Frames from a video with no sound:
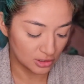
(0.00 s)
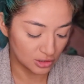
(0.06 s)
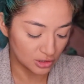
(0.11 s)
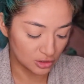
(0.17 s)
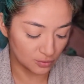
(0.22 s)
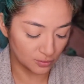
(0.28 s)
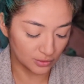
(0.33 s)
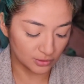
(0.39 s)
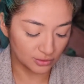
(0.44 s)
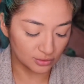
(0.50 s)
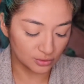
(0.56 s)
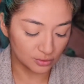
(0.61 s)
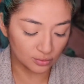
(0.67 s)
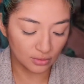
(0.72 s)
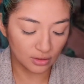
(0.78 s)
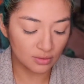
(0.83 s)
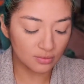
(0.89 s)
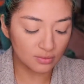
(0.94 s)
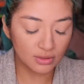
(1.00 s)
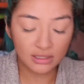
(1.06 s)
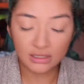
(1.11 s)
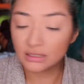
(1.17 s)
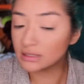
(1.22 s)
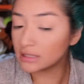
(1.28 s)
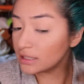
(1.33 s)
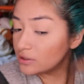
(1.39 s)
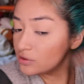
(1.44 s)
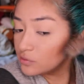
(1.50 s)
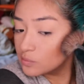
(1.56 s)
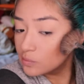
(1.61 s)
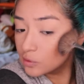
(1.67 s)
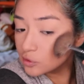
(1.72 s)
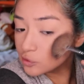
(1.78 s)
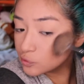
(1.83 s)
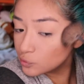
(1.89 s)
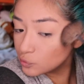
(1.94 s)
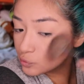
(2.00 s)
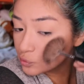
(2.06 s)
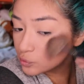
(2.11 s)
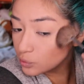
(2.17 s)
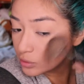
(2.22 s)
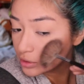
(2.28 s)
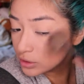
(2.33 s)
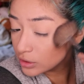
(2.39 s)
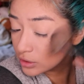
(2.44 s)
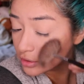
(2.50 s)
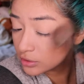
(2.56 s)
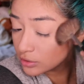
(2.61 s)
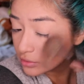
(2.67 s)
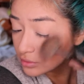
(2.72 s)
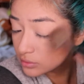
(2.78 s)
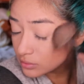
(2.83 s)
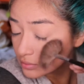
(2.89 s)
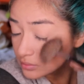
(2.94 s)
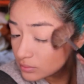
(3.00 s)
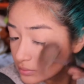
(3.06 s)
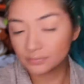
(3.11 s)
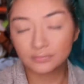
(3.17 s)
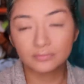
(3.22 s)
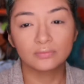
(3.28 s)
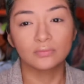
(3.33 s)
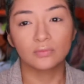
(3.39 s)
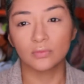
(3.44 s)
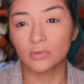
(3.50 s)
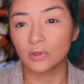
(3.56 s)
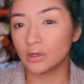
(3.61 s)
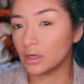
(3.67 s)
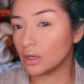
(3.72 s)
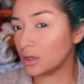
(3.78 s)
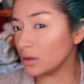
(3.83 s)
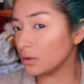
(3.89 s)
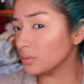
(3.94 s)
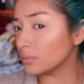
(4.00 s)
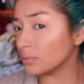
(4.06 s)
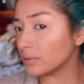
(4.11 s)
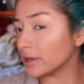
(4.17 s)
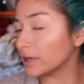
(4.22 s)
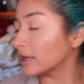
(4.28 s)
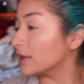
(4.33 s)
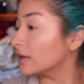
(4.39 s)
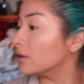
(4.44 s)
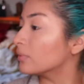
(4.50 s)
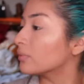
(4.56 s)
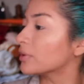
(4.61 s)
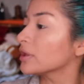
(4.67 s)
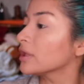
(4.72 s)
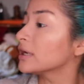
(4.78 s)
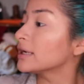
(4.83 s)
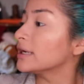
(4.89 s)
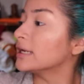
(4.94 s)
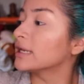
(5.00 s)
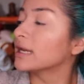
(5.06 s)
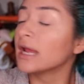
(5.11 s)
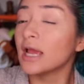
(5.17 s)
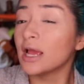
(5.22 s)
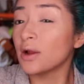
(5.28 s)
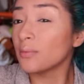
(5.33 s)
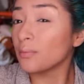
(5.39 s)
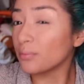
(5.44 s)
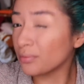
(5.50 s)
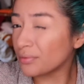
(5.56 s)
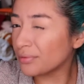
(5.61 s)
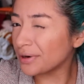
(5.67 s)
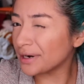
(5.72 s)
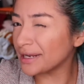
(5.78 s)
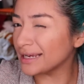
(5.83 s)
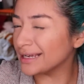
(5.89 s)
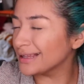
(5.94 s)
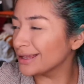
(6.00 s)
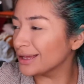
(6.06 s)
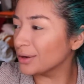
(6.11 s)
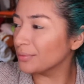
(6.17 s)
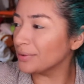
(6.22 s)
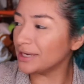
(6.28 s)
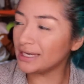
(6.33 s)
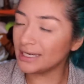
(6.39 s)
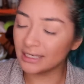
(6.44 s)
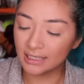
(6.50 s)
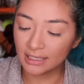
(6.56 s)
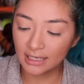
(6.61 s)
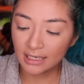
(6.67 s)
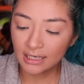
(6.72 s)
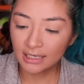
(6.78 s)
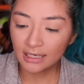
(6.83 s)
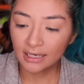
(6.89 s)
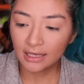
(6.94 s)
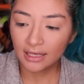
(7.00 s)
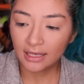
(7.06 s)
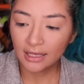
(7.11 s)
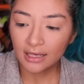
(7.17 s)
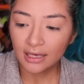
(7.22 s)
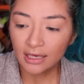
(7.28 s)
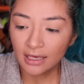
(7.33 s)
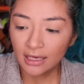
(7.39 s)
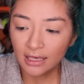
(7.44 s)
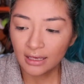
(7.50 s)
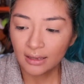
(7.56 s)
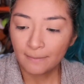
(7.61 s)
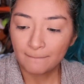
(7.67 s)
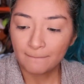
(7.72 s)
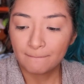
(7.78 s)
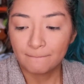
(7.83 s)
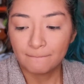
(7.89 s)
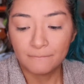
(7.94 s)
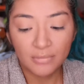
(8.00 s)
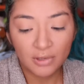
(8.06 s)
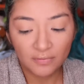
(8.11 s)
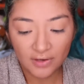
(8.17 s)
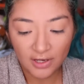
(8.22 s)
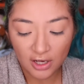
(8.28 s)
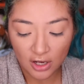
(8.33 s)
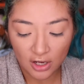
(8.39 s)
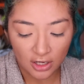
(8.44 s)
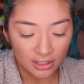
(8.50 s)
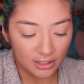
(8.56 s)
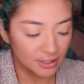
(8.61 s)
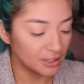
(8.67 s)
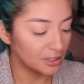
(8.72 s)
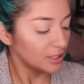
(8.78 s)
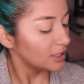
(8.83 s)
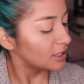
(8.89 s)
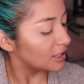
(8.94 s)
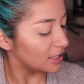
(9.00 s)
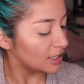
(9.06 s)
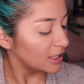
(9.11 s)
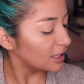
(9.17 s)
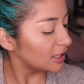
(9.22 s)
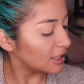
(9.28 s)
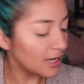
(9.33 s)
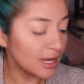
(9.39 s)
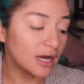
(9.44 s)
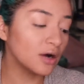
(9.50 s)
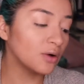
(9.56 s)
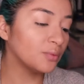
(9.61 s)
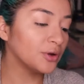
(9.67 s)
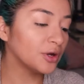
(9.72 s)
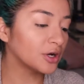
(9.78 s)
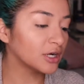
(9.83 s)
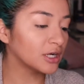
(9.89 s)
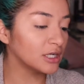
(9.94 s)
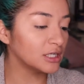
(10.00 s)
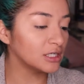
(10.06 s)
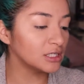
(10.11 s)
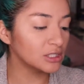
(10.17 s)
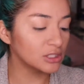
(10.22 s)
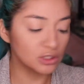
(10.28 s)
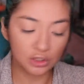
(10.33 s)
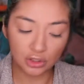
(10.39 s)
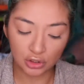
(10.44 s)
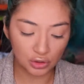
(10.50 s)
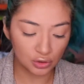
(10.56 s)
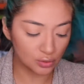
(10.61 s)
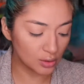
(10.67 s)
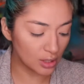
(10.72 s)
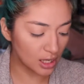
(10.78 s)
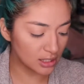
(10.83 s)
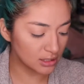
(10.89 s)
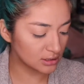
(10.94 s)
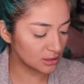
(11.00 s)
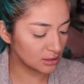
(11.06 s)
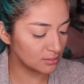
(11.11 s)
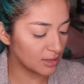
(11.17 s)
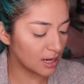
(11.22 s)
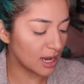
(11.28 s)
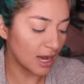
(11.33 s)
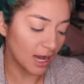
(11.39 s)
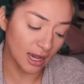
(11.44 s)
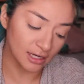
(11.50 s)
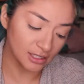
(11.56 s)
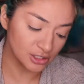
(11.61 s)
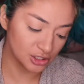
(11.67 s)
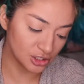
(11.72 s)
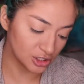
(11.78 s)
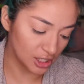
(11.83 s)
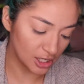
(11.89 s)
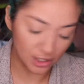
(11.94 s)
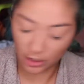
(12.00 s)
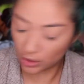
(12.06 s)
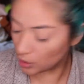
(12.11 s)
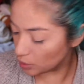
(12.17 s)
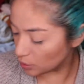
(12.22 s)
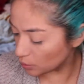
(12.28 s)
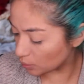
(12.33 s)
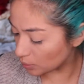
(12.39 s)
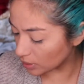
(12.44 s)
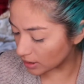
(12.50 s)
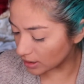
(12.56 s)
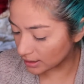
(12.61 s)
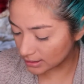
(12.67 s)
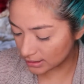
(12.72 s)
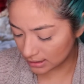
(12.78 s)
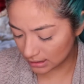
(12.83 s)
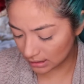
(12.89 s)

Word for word: So what you do on one side, you must do to the other. Alright, now we're looking pretty glowy. Moving on. Now we are going to do some eyeshadow. Let's